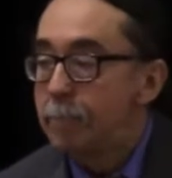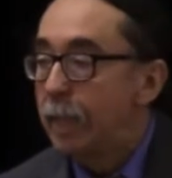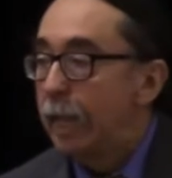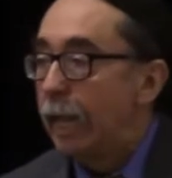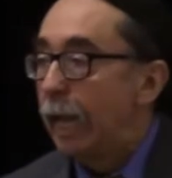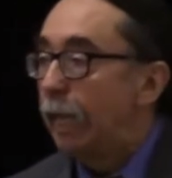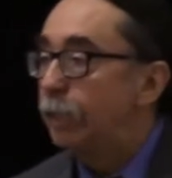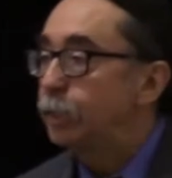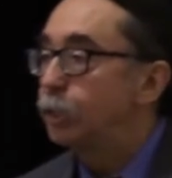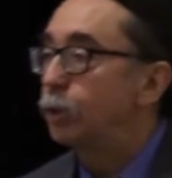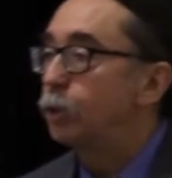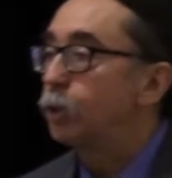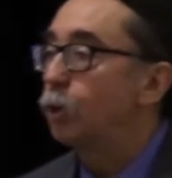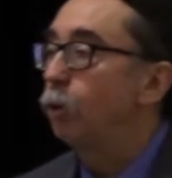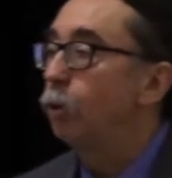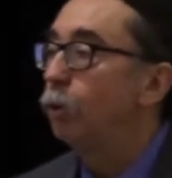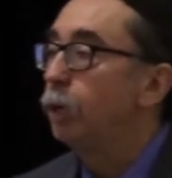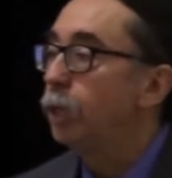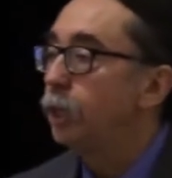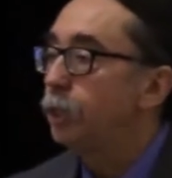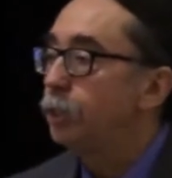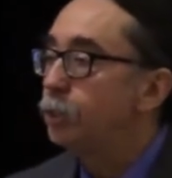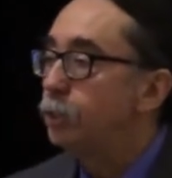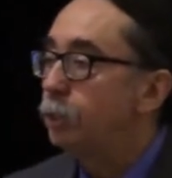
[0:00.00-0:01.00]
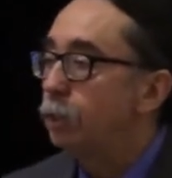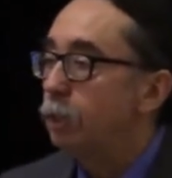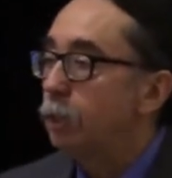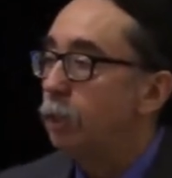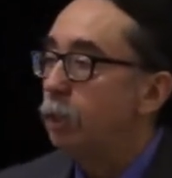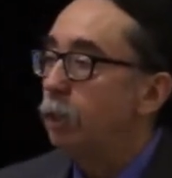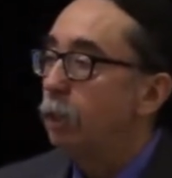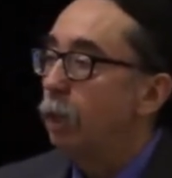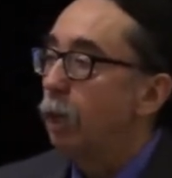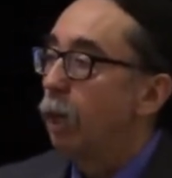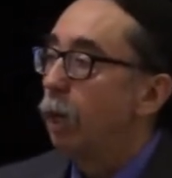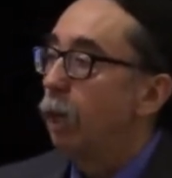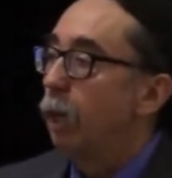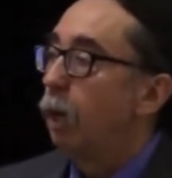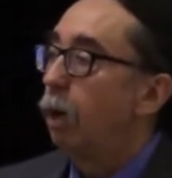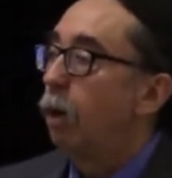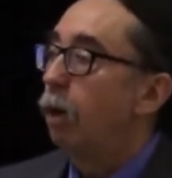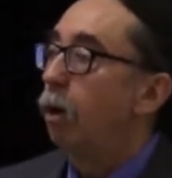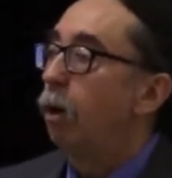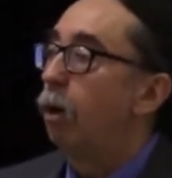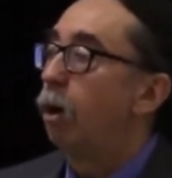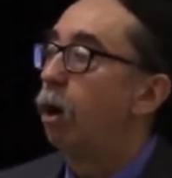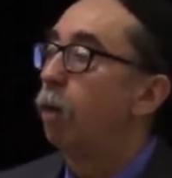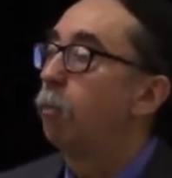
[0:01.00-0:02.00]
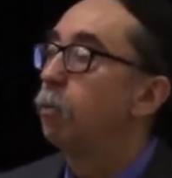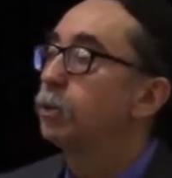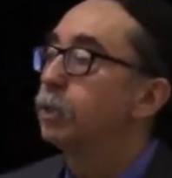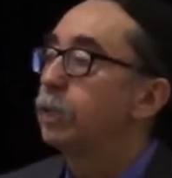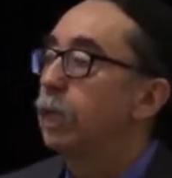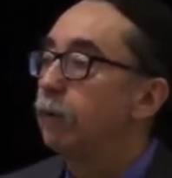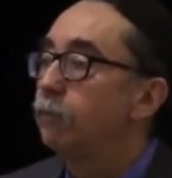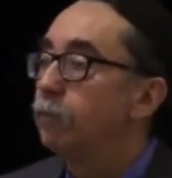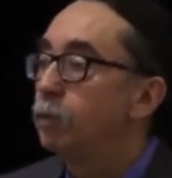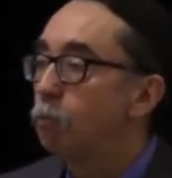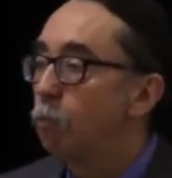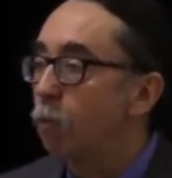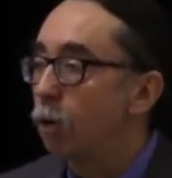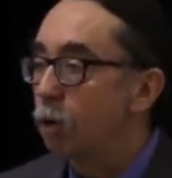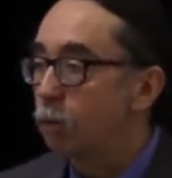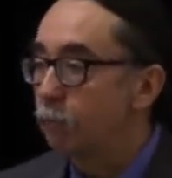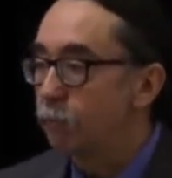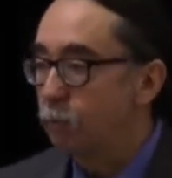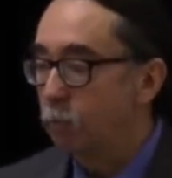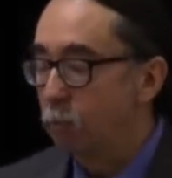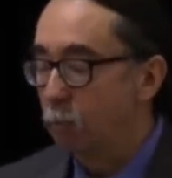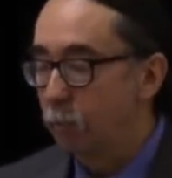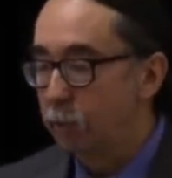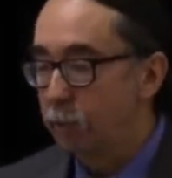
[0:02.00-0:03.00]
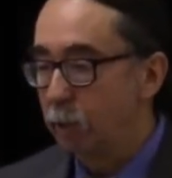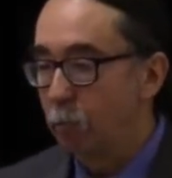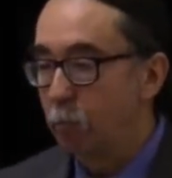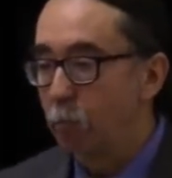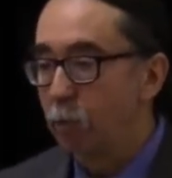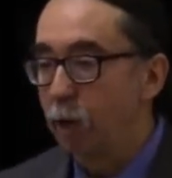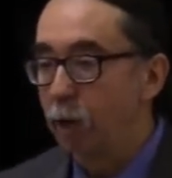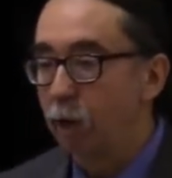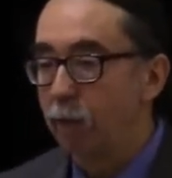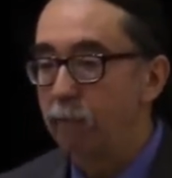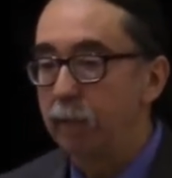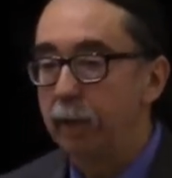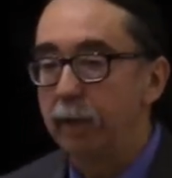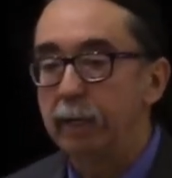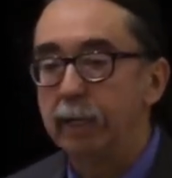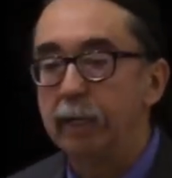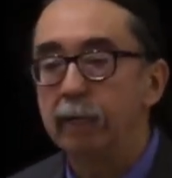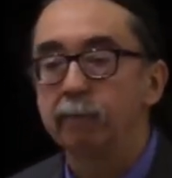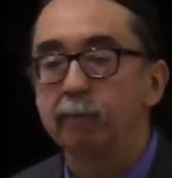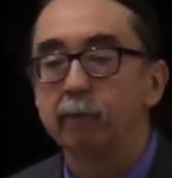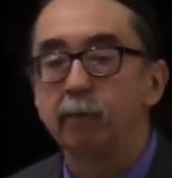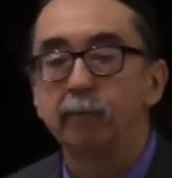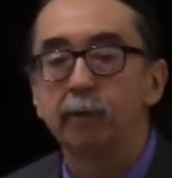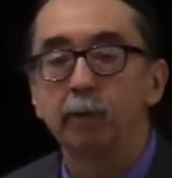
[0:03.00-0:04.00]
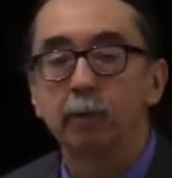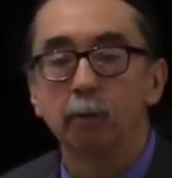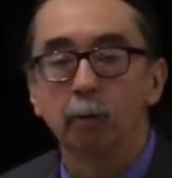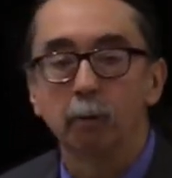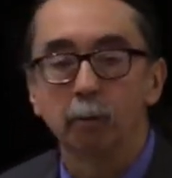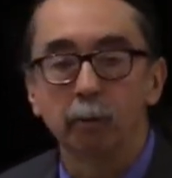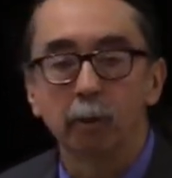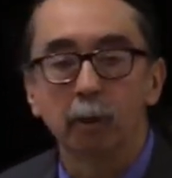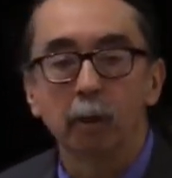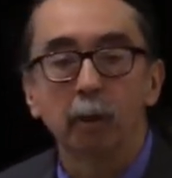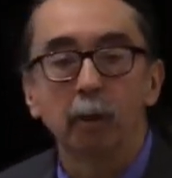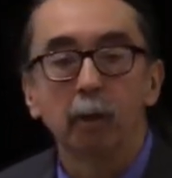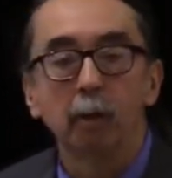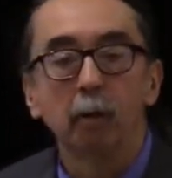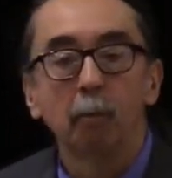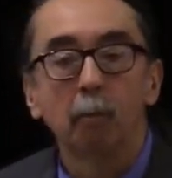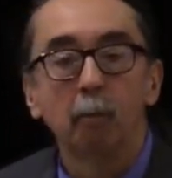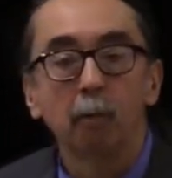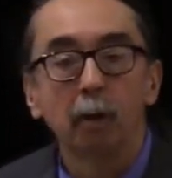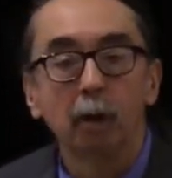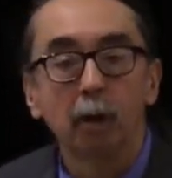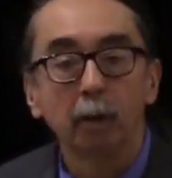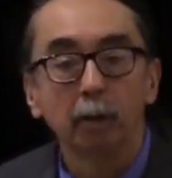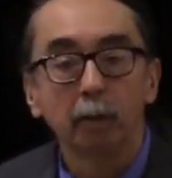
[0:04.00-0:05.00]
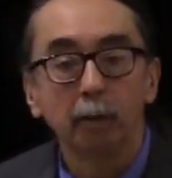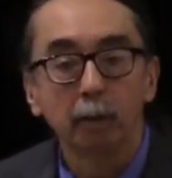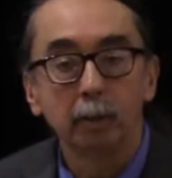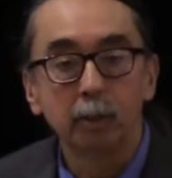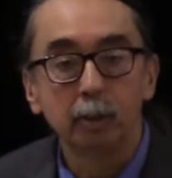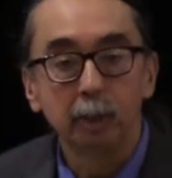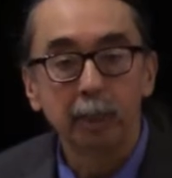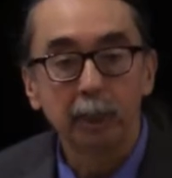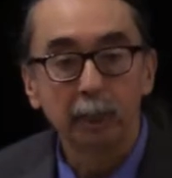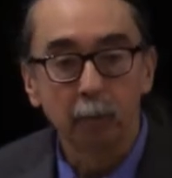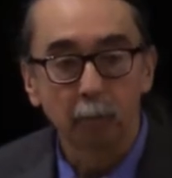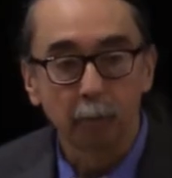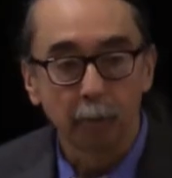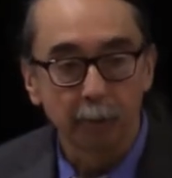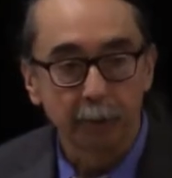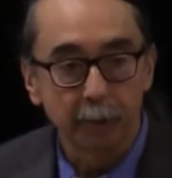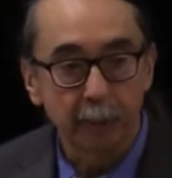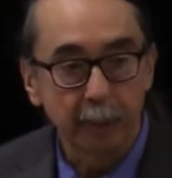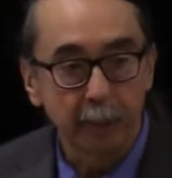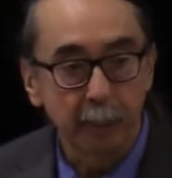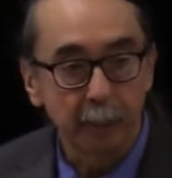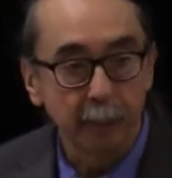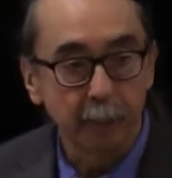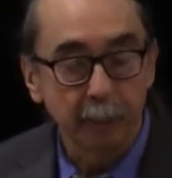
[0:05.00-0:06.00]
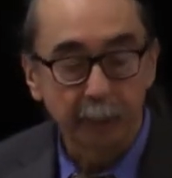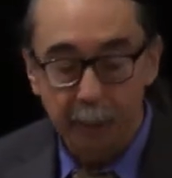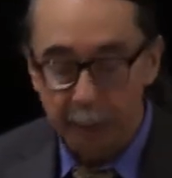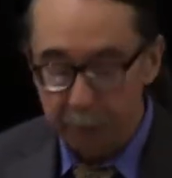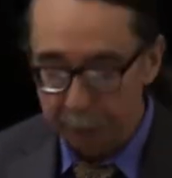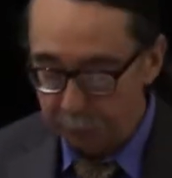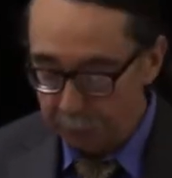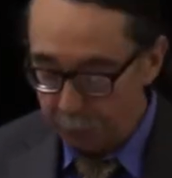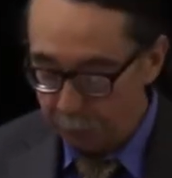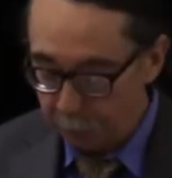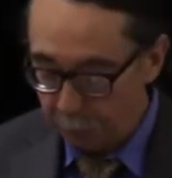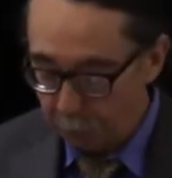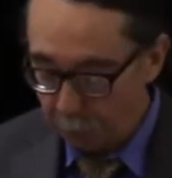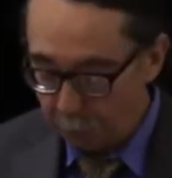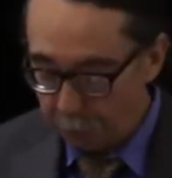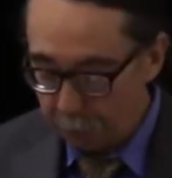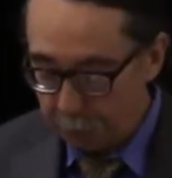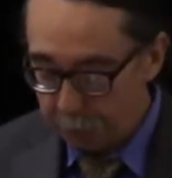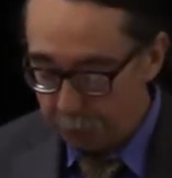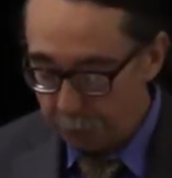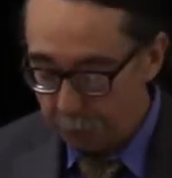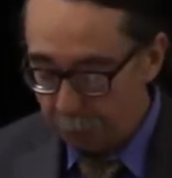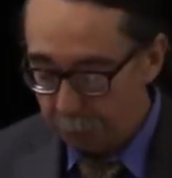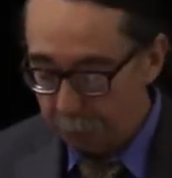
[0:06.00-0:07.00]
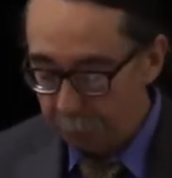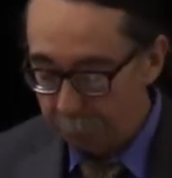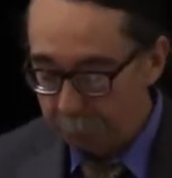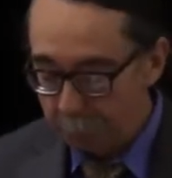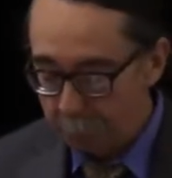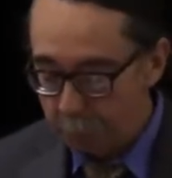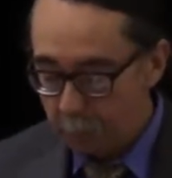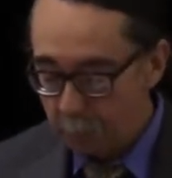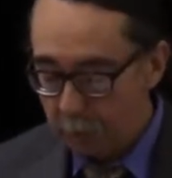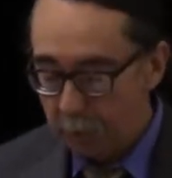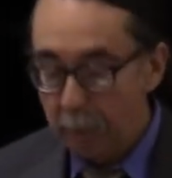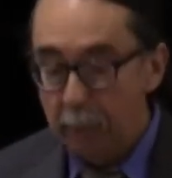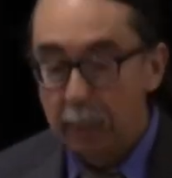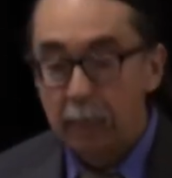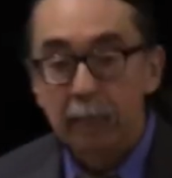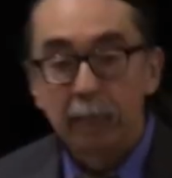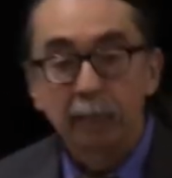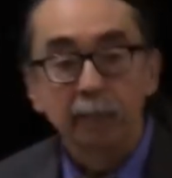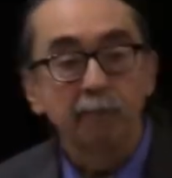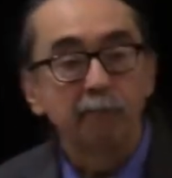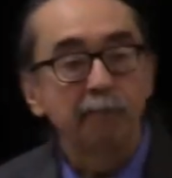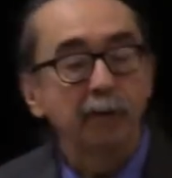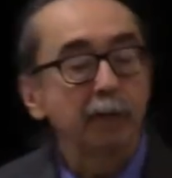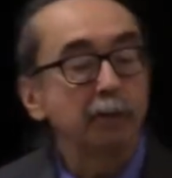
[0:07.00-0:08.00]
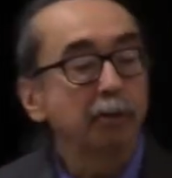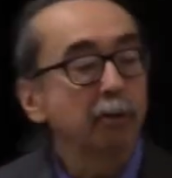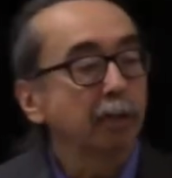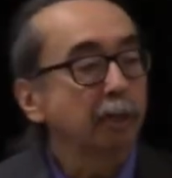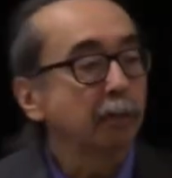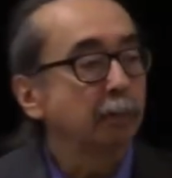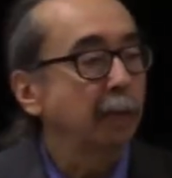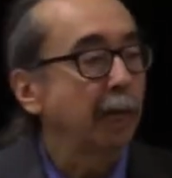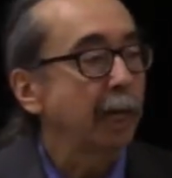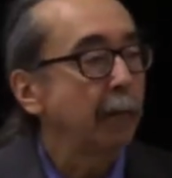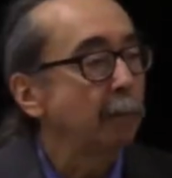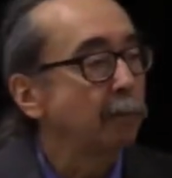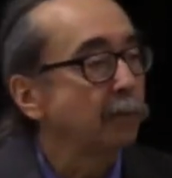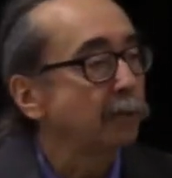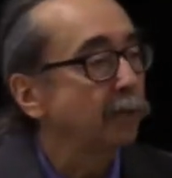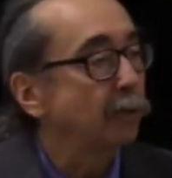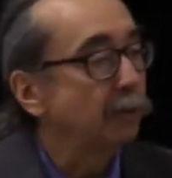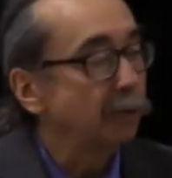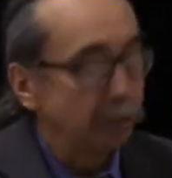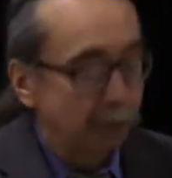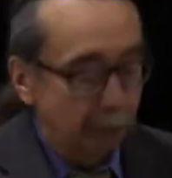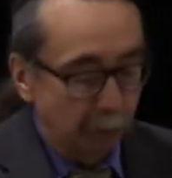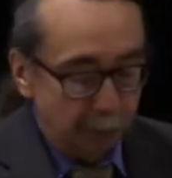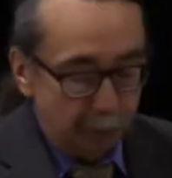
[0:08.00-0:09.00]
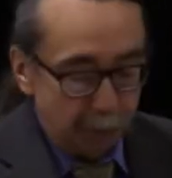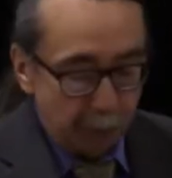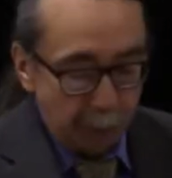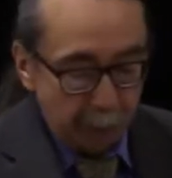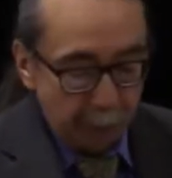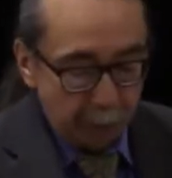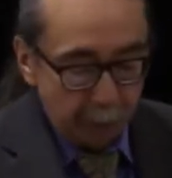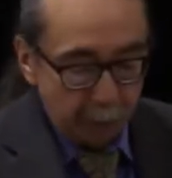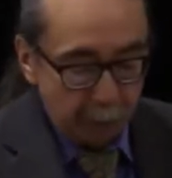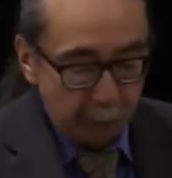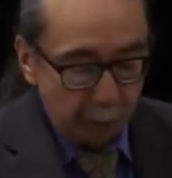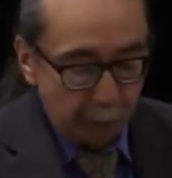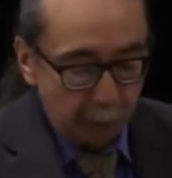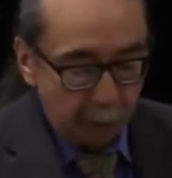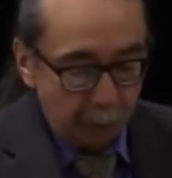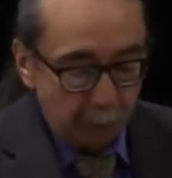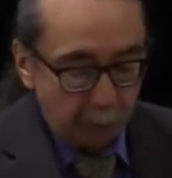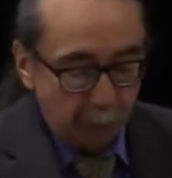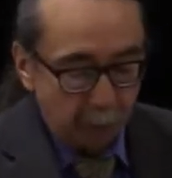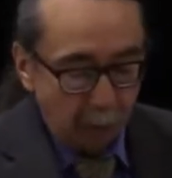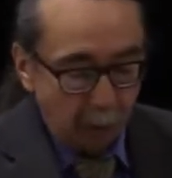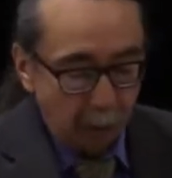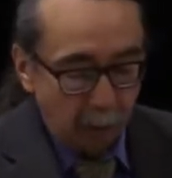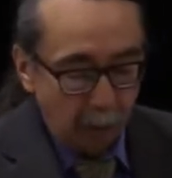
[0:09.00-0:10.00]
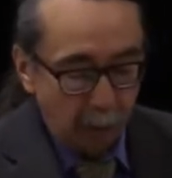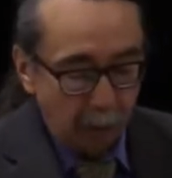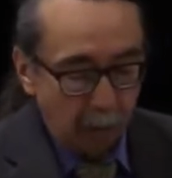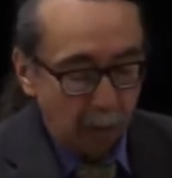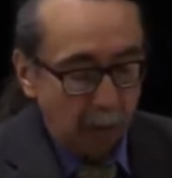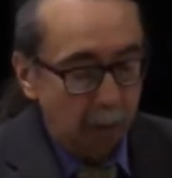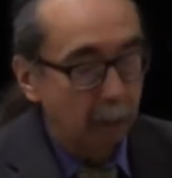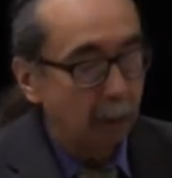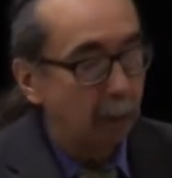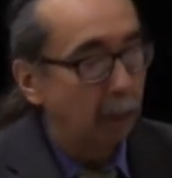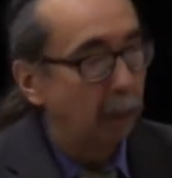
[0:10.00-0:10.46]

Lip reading: As attorneys, almost every one of you will be aware of that, even if you don't deal with it in a daily situation. The Federalist Papers are still cited in our